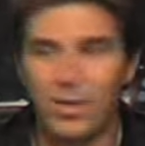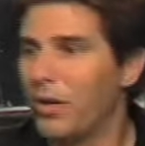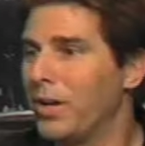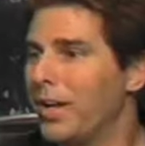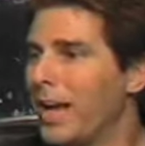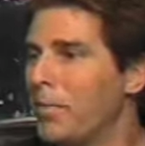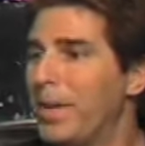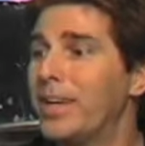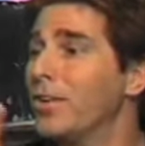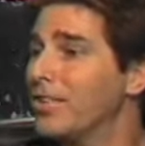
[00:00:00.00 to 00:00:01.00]
You know, you, you had to
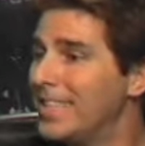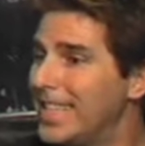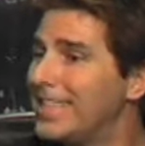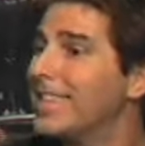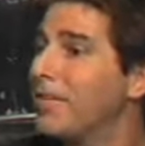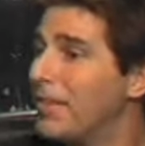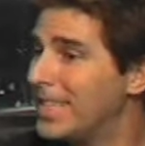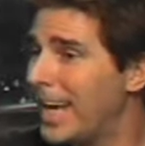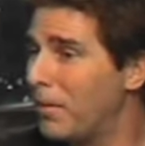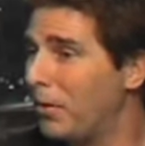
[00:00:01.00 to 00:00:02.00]
pick your seats at different
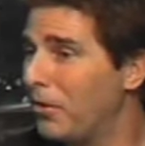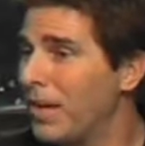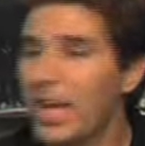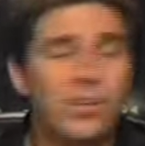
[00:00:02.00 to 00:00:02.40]
tables.